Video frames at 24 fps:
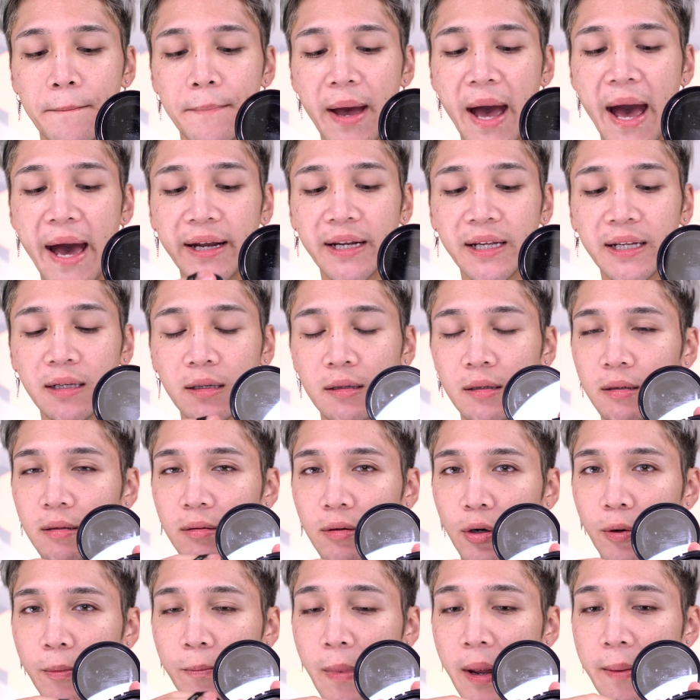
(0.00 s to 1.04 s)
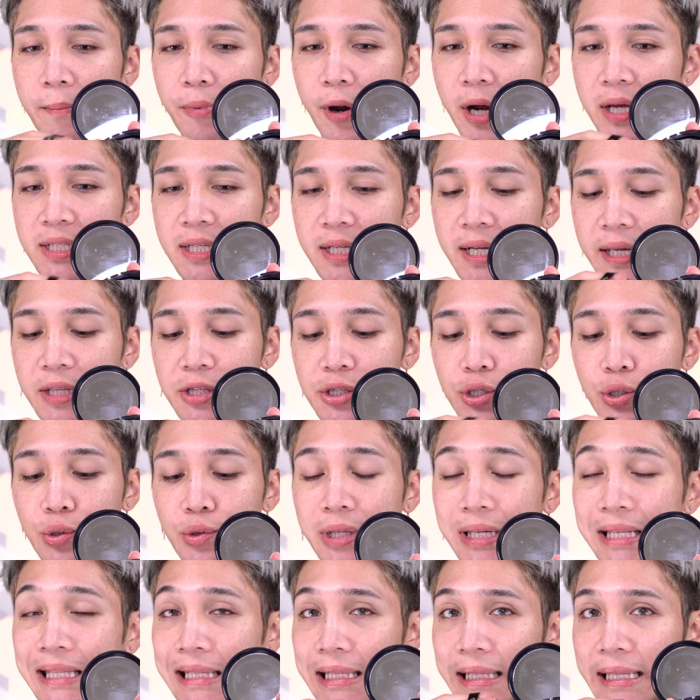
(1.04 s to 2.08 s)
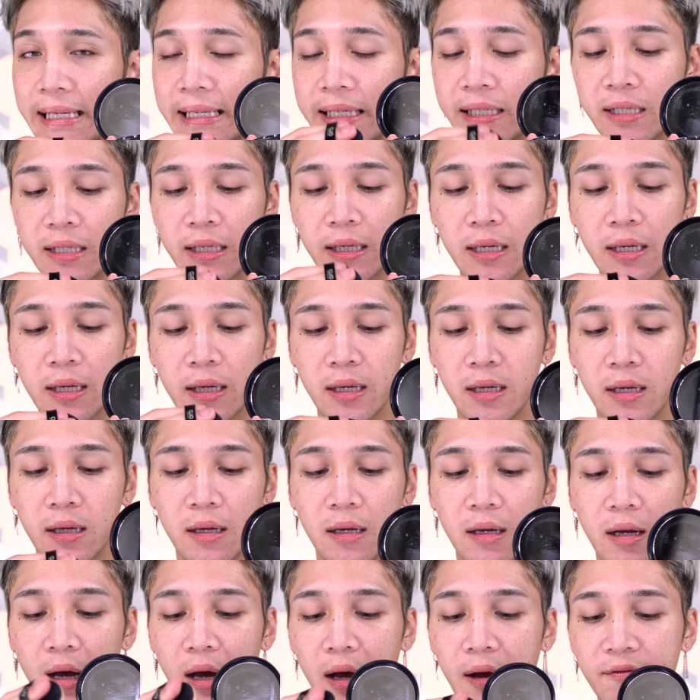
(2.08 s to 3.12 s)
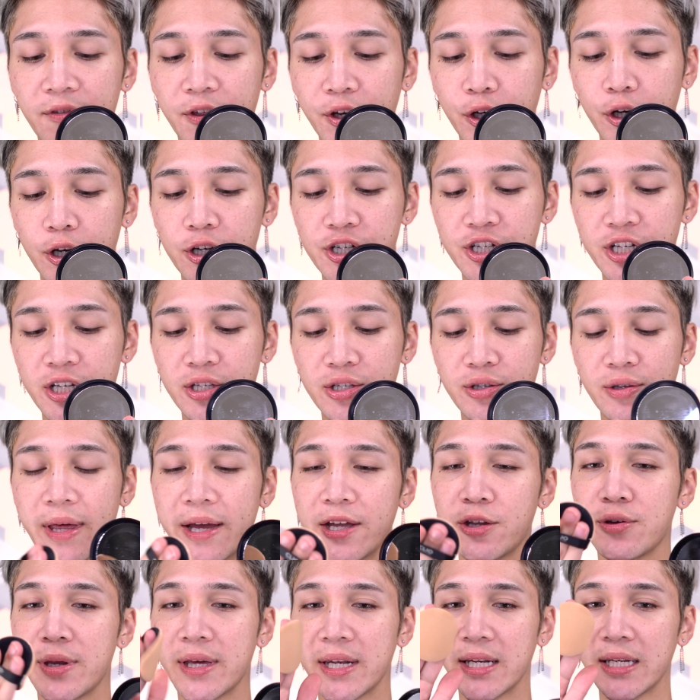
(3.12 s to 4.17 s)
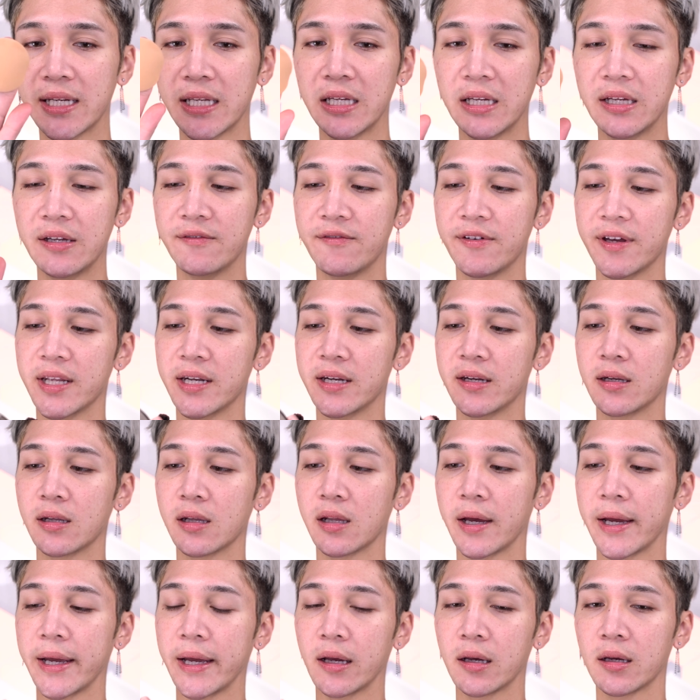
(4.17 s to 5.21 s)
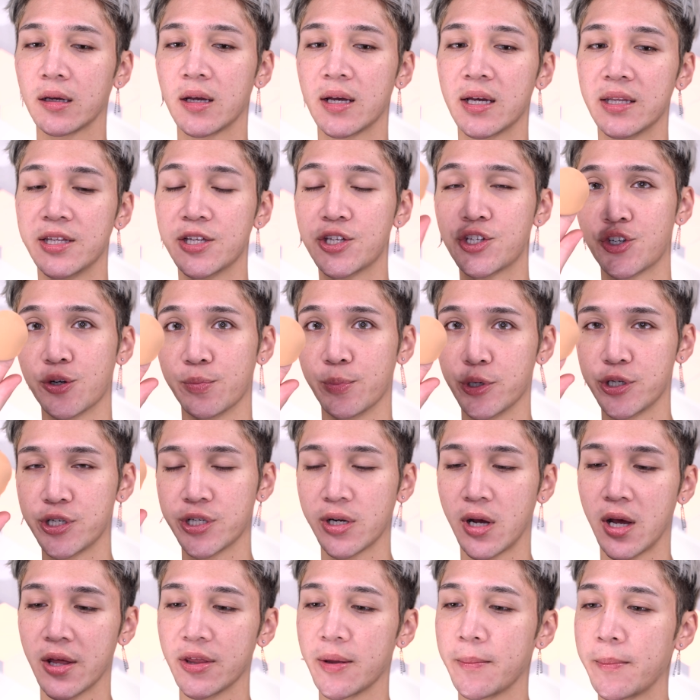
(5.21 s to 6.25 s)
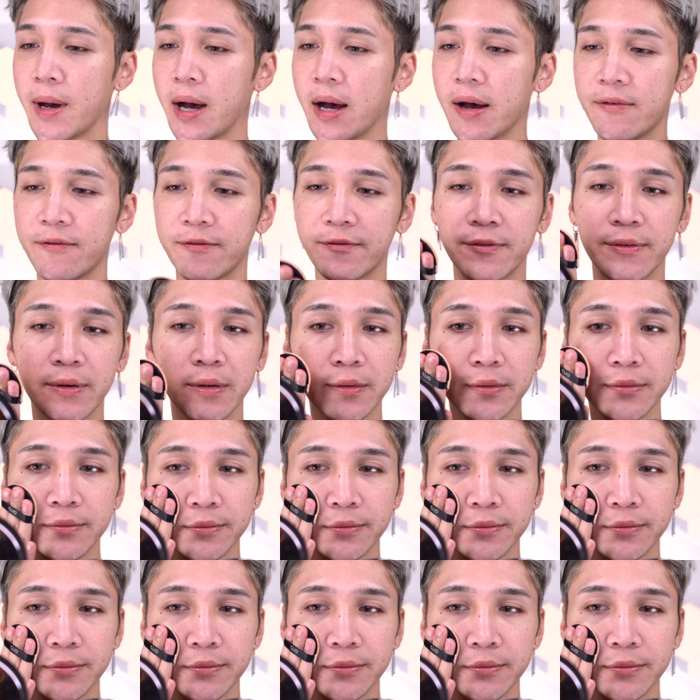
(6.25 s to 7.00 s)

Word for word: pat it or impress it into the lid of the cushion so that you get an even like distribution on the puff.